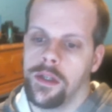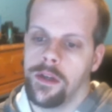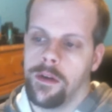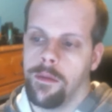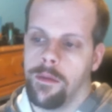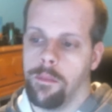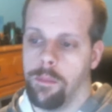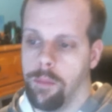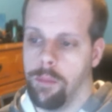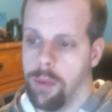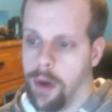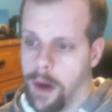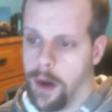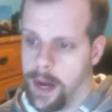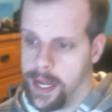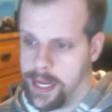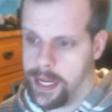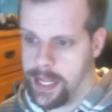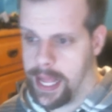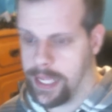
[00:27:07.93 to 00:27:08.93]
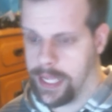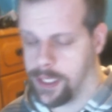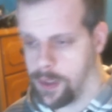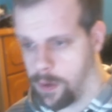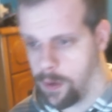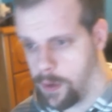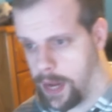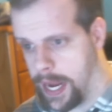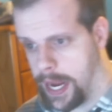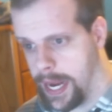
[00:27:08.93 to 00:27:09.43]
but that's
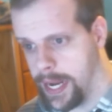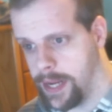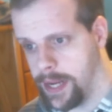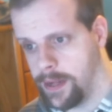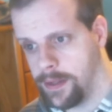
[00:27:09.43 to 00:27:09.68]
okay.